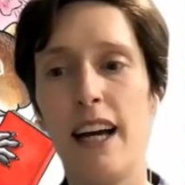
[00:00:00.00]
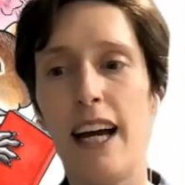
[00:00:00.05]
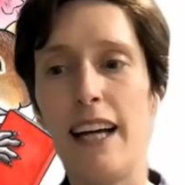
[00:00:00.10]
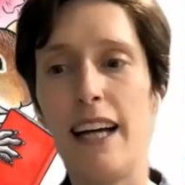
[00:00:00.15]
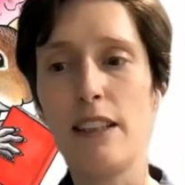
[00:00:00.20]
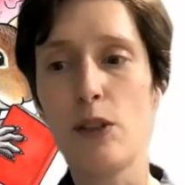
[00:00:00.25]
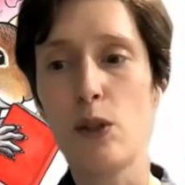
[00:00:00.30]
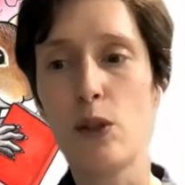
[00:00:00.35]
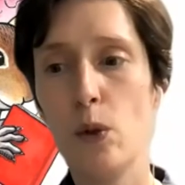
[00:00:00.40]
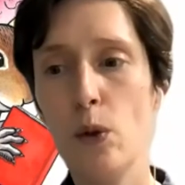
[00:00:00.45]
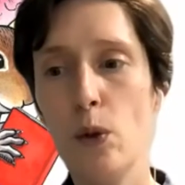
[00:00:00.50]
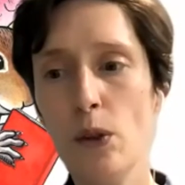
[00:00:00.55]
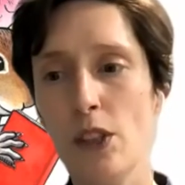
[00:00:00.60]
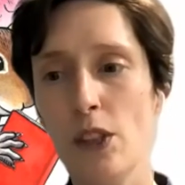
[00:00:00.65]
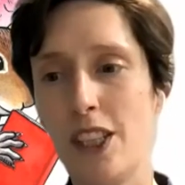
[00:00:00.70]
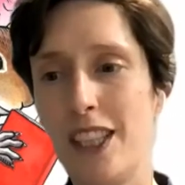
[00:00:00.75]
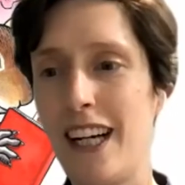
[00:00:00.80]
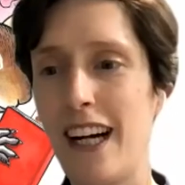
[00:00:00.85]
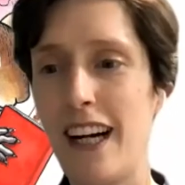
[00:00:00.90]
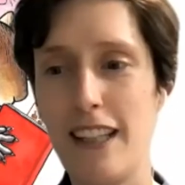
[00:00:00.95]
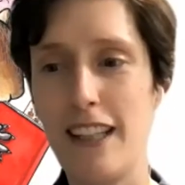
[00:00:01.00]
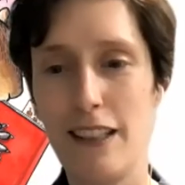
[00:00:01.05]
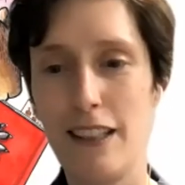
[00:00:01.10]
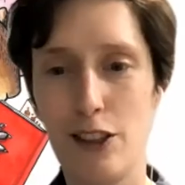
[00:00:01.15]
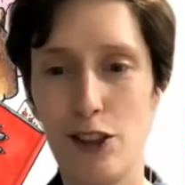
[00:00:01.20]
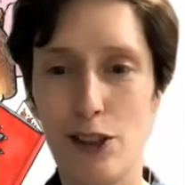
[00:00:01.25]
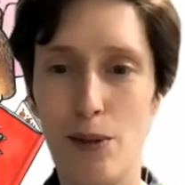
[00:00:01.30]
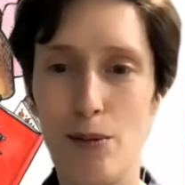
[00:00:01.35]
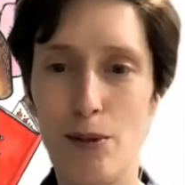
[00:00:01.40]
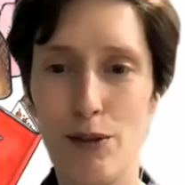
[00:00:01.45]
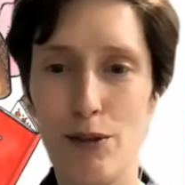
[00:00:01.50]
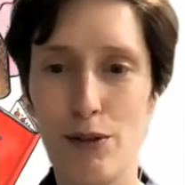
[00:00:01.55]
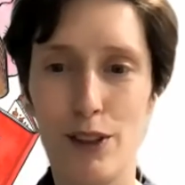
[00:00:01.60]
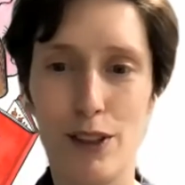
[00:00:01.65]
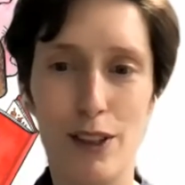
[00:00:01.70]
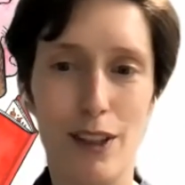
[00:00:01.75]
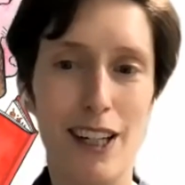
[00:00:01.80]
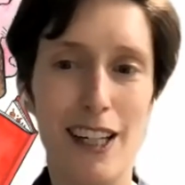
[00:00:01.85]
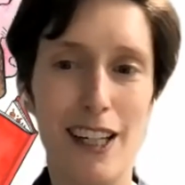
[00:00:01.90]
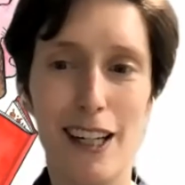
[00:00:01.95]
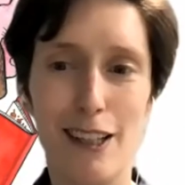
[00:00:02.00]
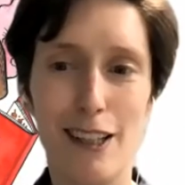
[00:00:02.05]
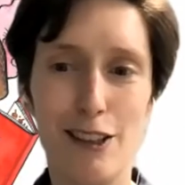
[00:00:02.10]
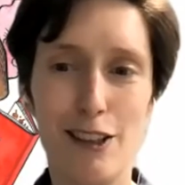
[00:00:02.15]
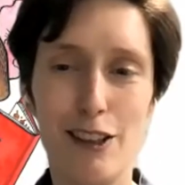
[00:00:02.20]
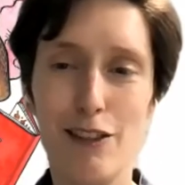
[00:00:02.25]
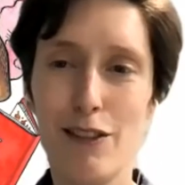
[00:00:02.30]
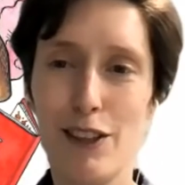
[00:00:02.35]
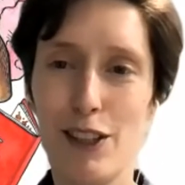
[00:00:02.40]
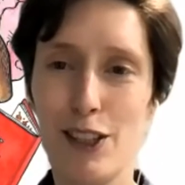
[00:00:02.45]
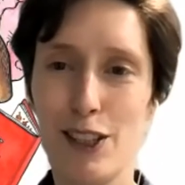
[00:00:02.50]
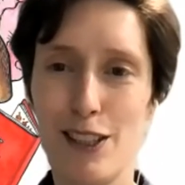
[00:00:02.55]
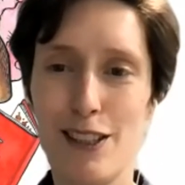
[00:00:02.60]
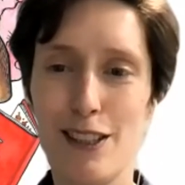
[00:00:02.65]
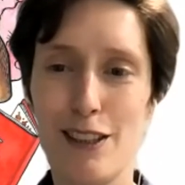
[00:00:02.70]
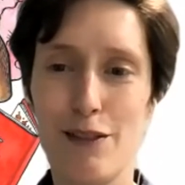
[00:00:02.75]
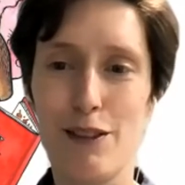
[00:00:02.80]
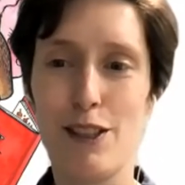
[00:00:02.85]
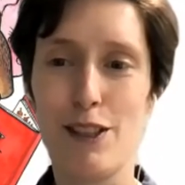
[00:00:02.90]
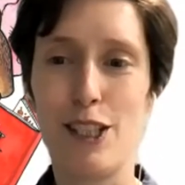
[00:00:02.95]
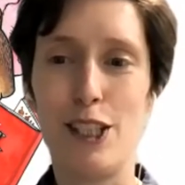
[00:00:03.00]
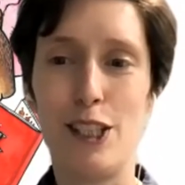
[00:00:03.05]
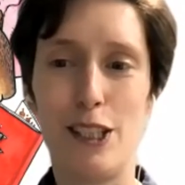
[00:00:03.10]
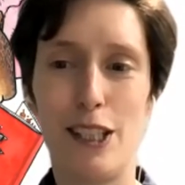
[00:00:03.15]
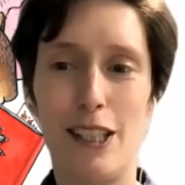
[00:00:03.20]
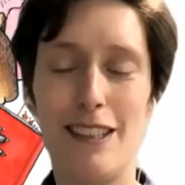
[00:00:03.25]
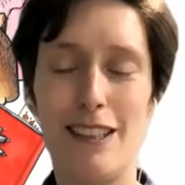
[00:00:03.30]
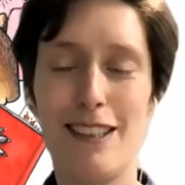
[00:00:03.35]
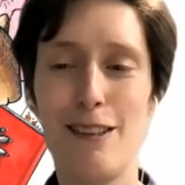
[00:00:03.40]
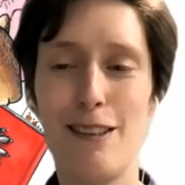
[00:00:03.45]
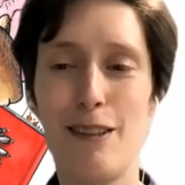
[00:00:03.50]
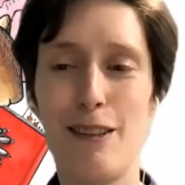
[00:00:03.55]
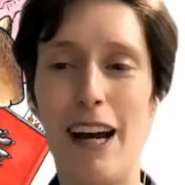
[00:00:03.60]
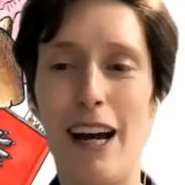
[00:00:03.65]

At school, she got into trouble for drawing cartoon versions of her teachers.